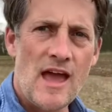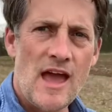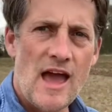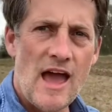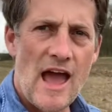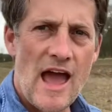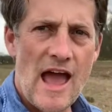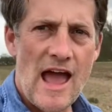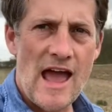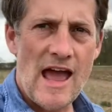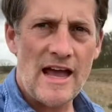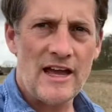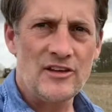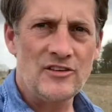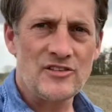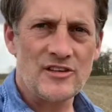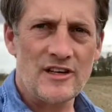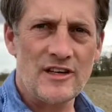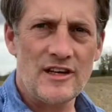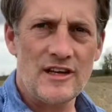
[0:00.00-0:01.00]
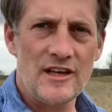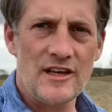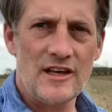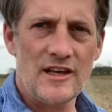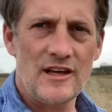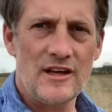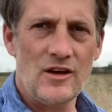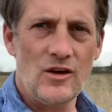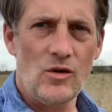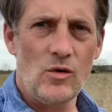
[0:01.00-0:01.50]
And
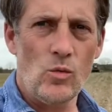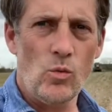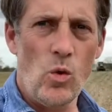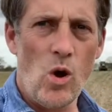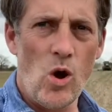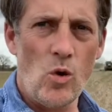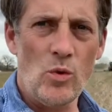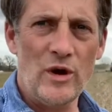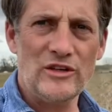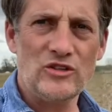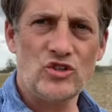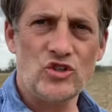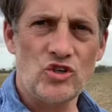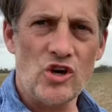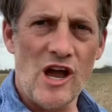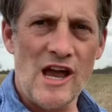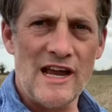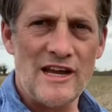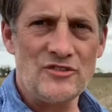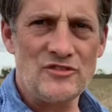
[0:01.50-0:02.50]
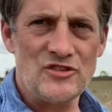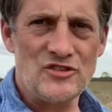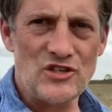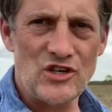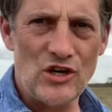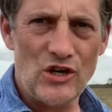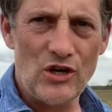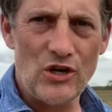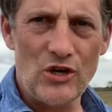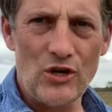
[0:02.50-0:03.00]
what we're trying to
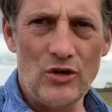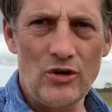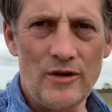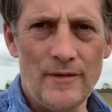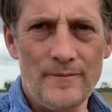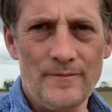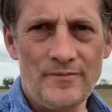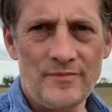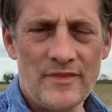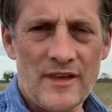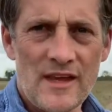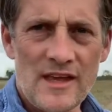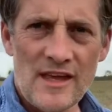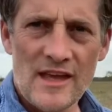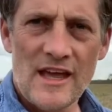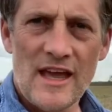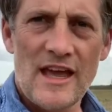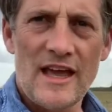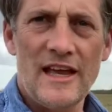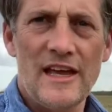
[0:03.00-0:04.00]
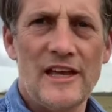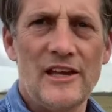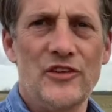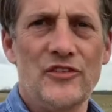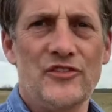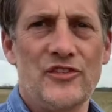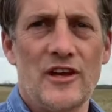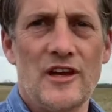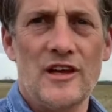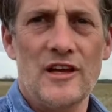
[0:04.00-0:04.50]
do
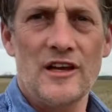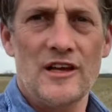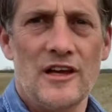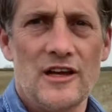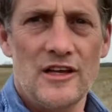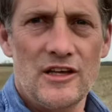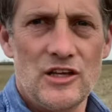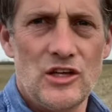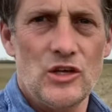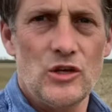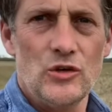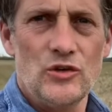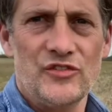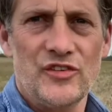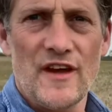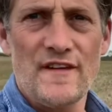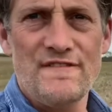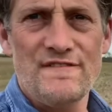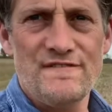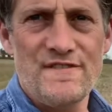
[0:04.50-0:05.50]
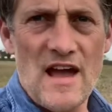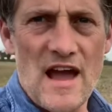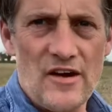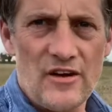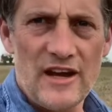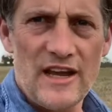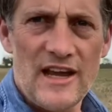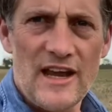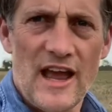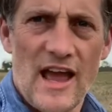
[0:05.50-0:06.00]
is use a
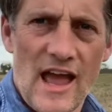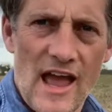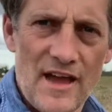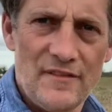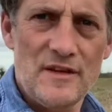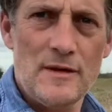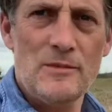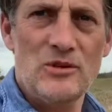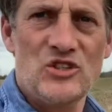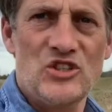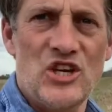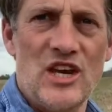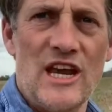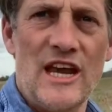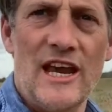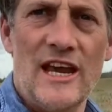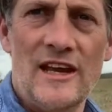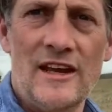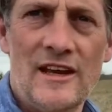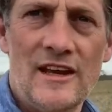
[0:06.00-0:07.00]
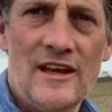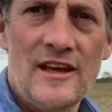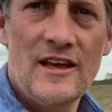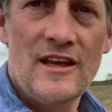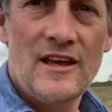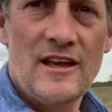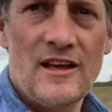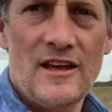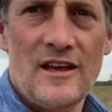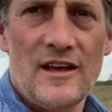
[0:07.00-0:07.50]
very heavy machine
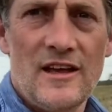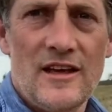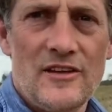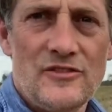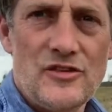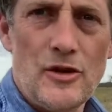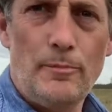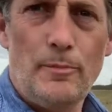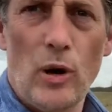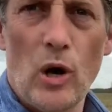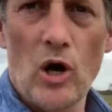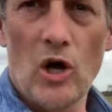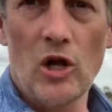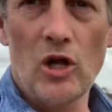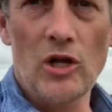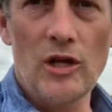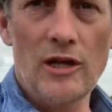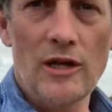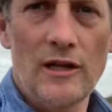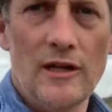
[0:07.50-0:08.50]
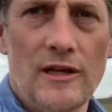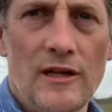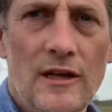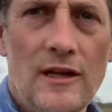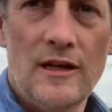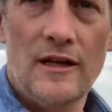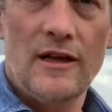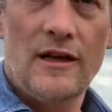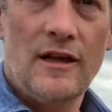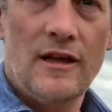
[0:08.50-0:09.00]
to pull
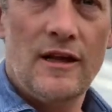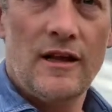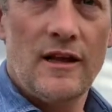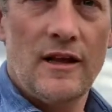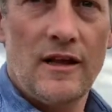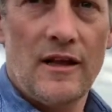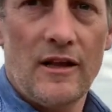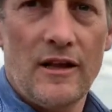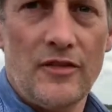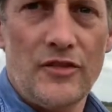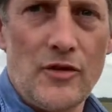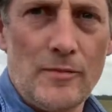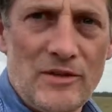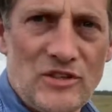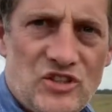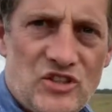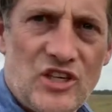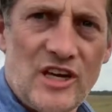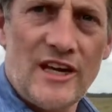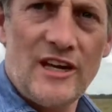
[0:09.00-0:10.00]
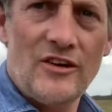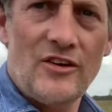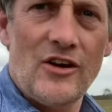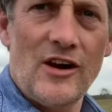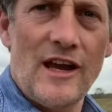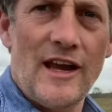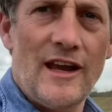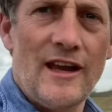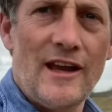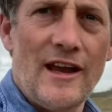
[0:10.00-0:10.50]
the
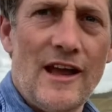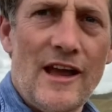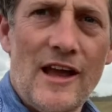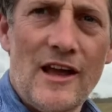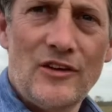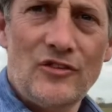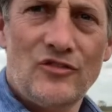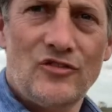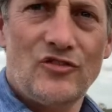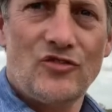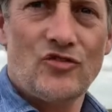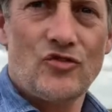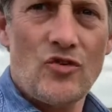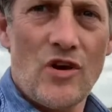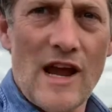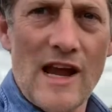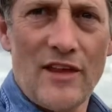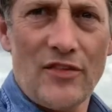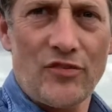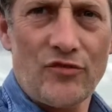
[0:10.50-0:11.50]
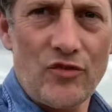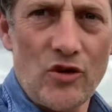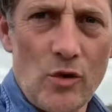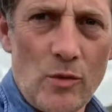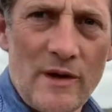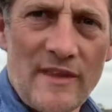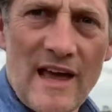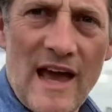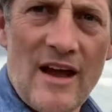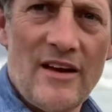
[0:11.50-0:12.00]
machinery straight through
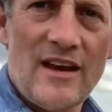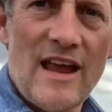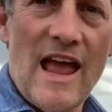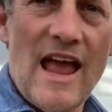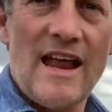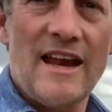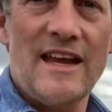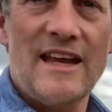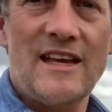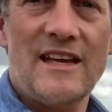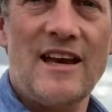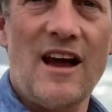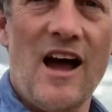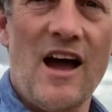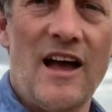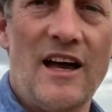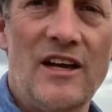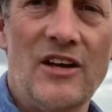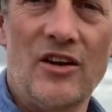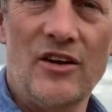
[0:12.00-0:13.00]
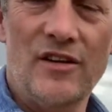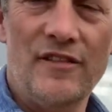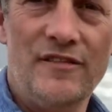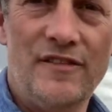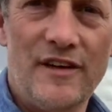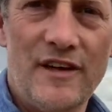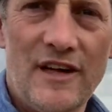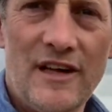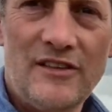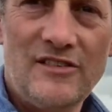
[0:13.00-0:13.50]
without any kind of
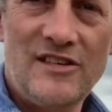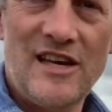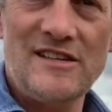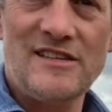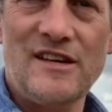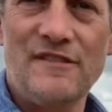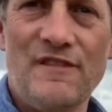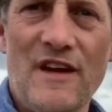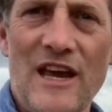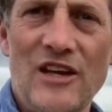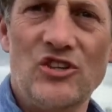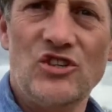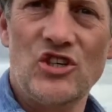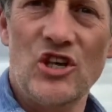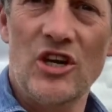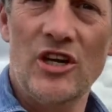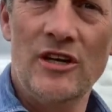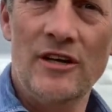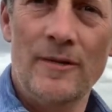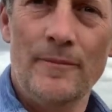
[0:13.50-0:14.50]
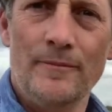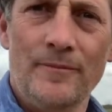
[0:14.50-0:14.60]
titivation.